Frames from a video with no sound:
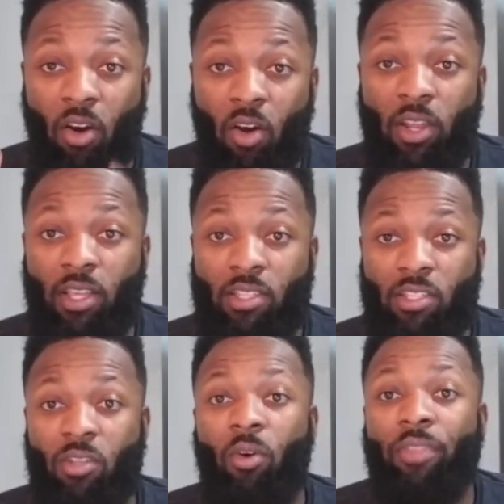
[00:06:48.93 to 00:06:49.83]

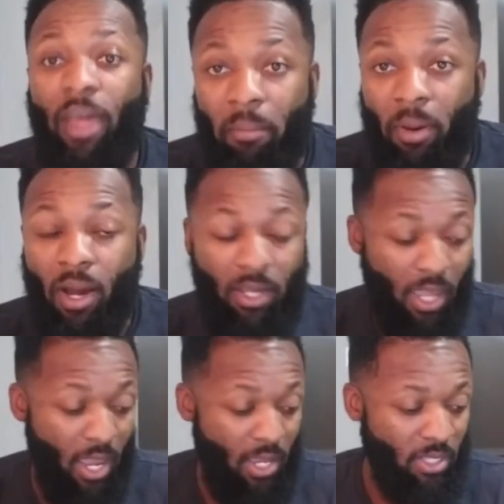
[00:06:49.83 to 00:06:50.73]
audience on that
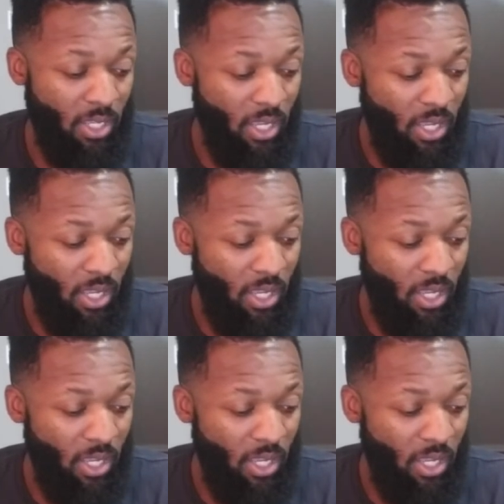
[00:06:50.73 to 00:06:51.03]
podcast.